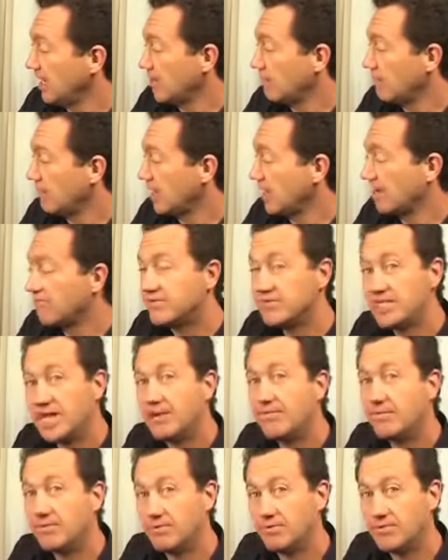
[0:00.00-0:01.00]
we have
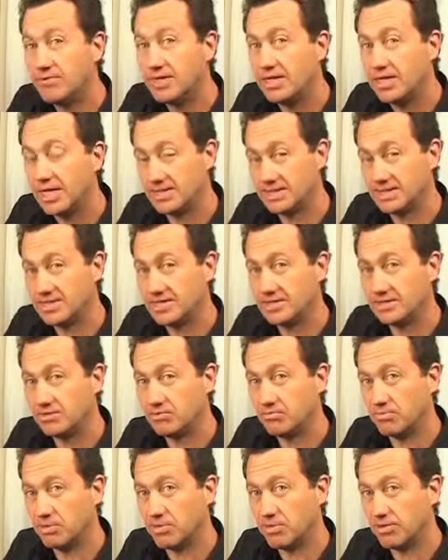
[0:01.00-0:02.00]
double and single
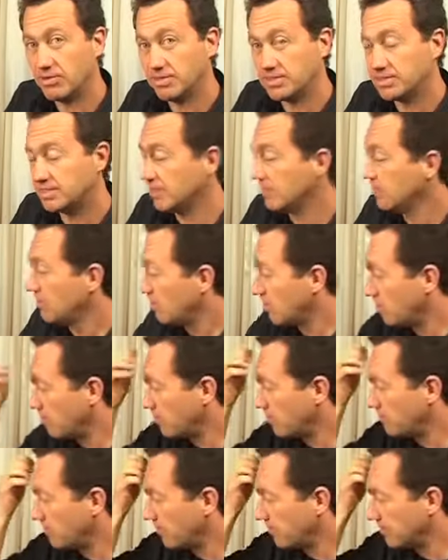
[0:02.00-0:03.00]
bonds. All
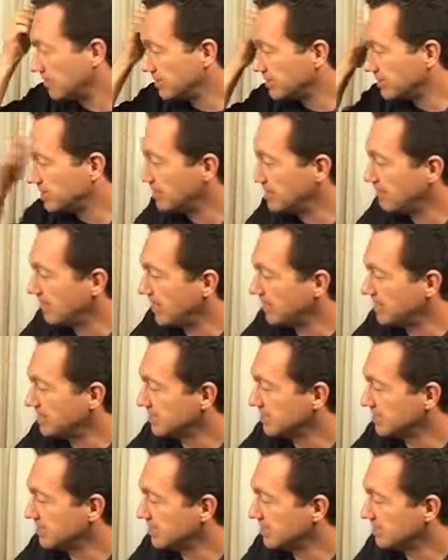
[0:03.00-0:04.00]
the bonds in the
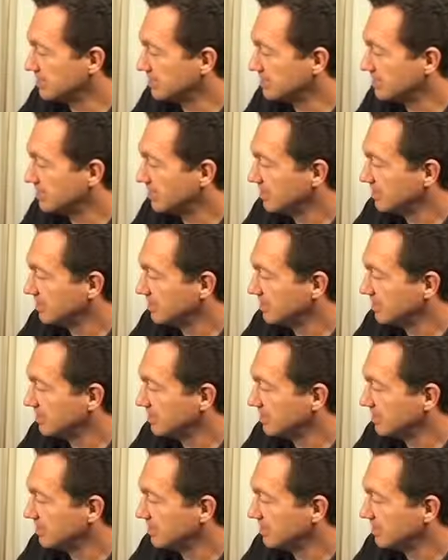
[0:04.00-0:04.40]
pentagons,